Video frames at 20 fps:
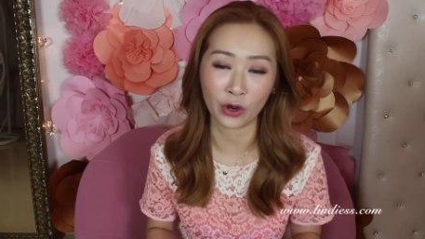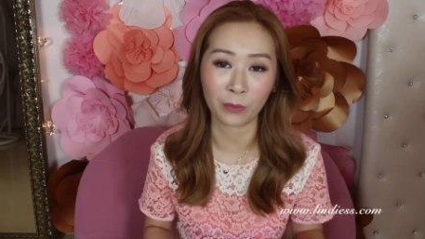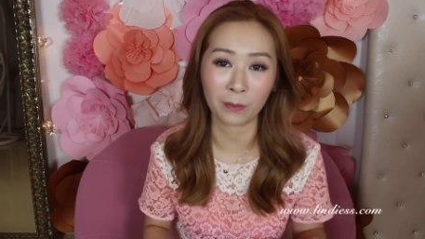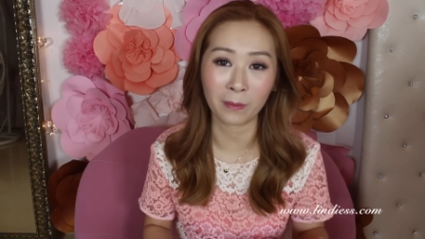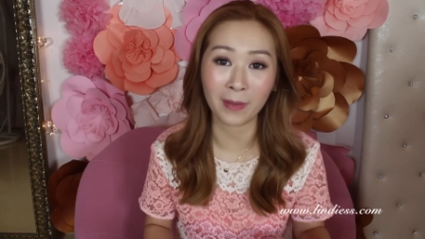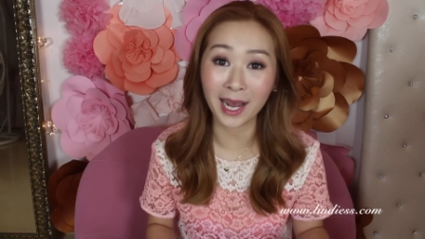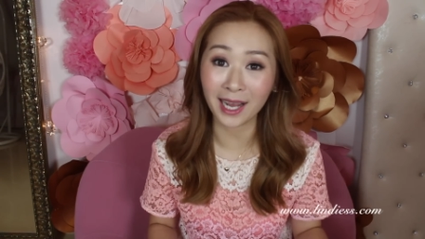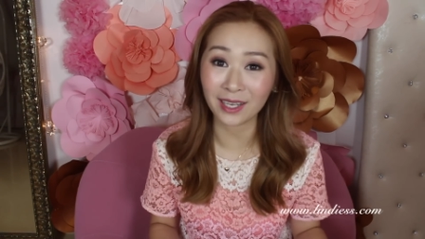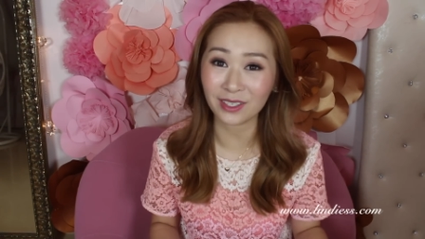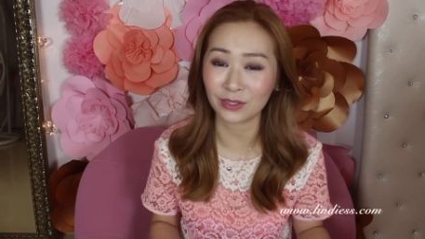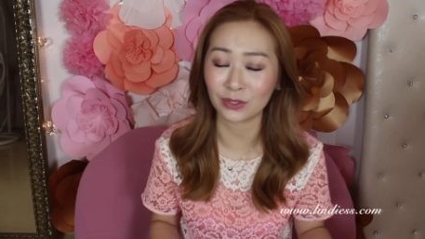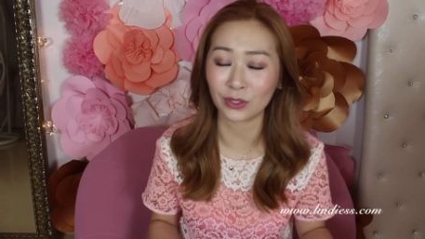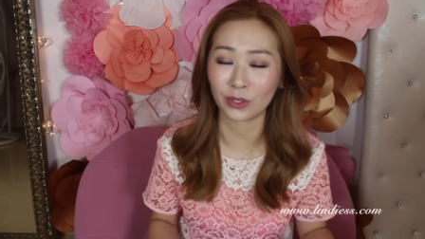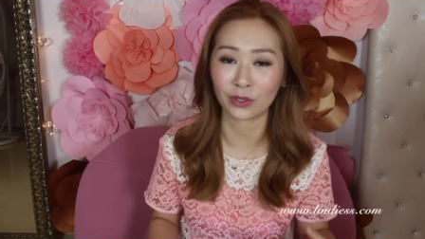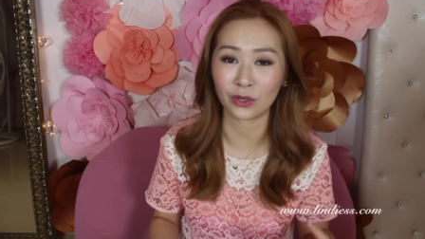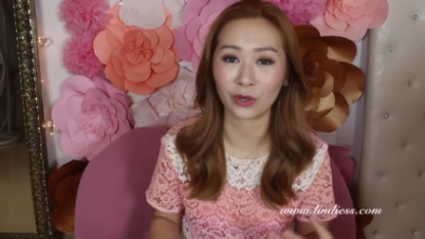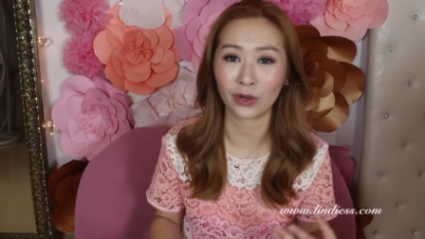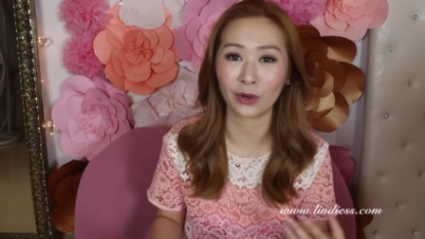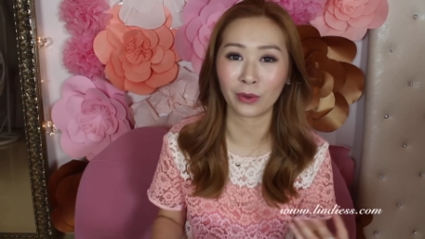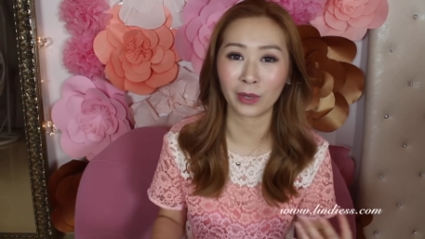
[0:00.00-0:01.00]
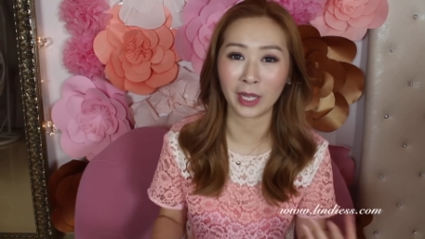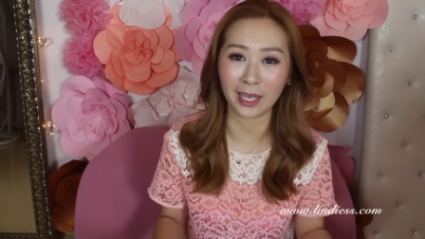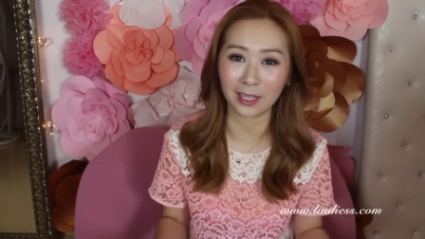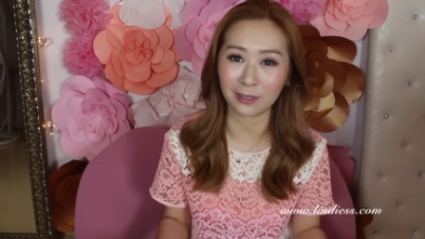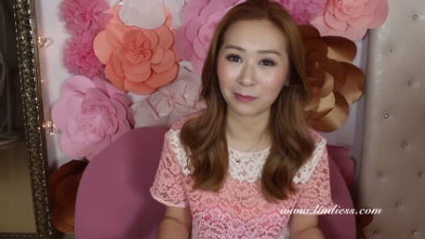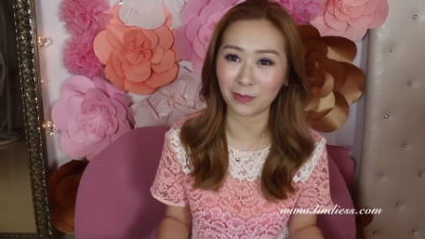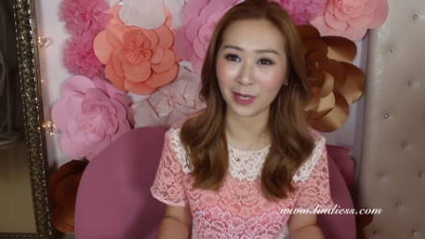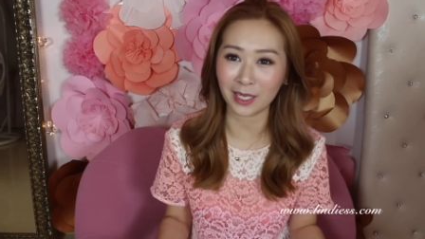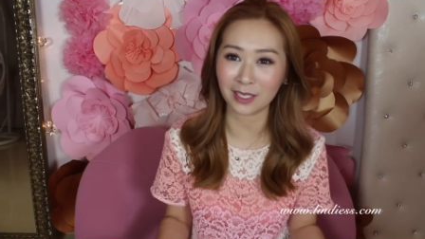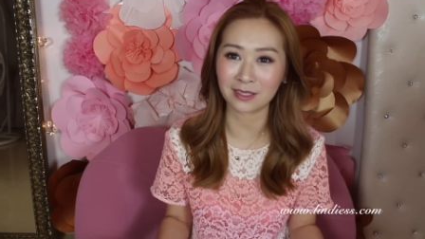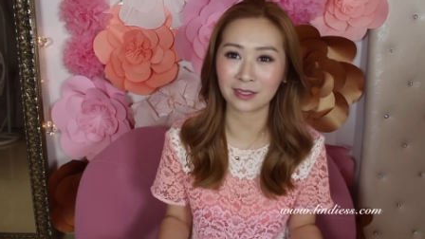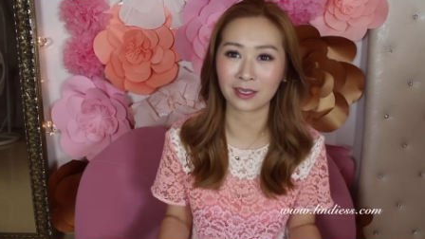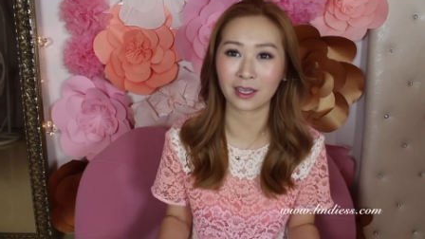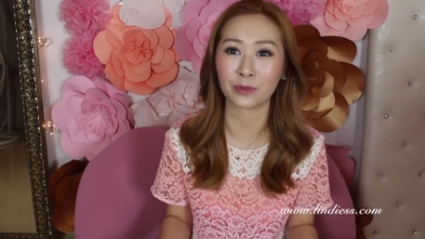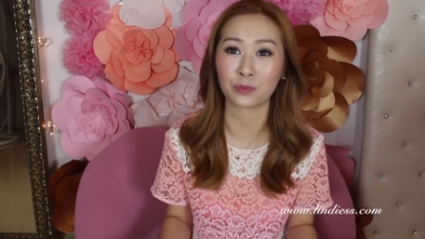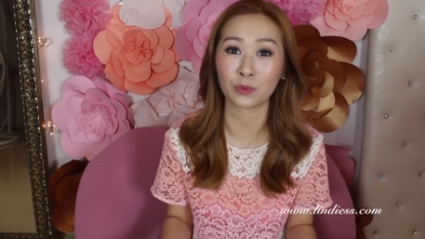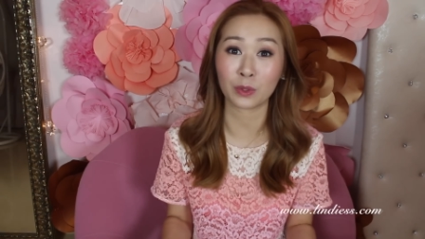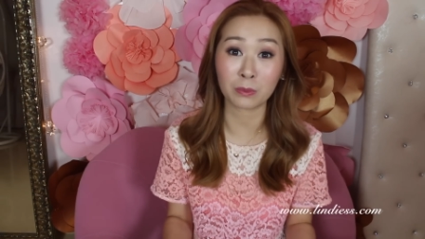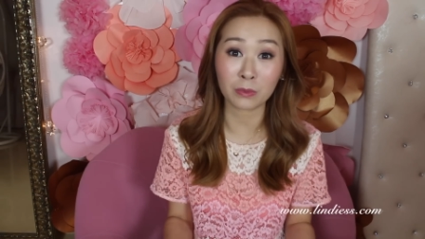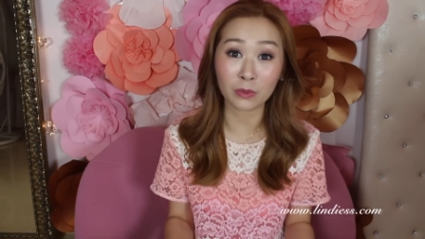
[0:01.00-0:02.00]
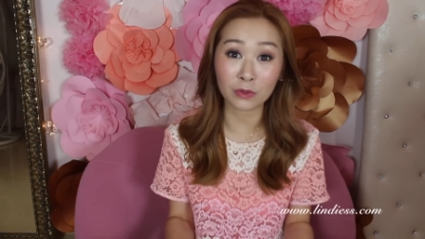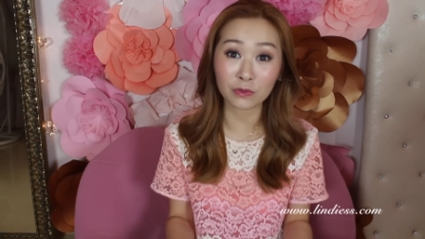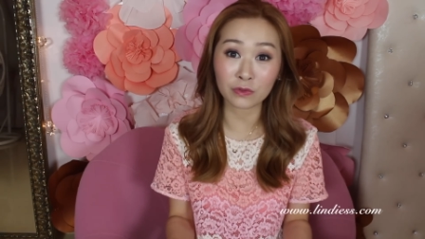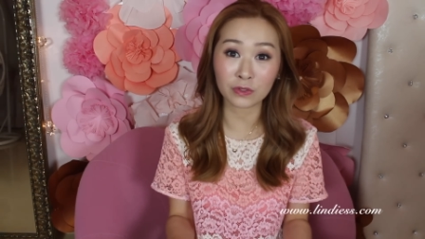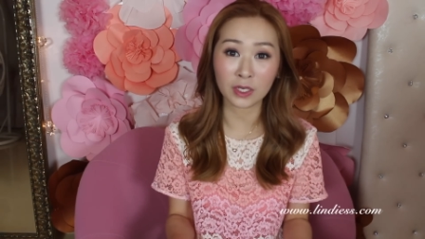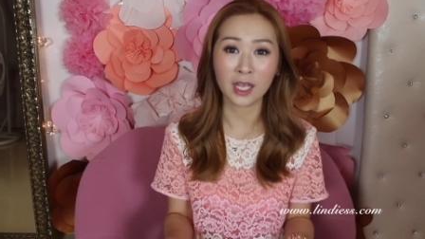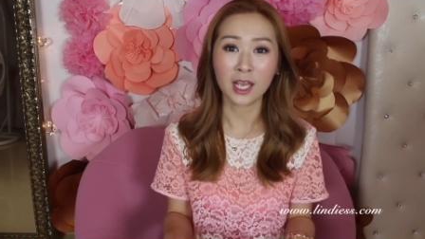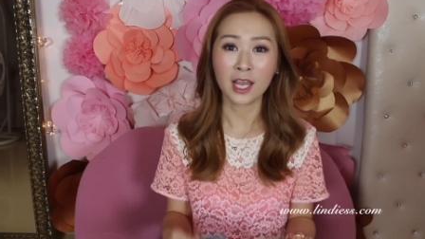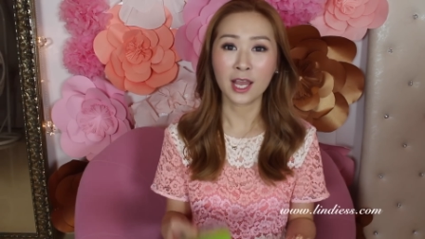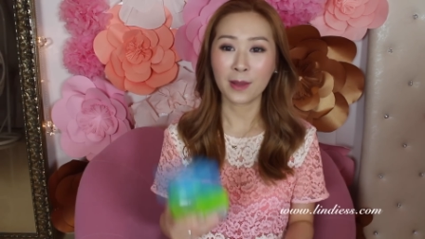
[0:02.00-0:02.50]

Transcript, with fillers: her marks on her handbags got removed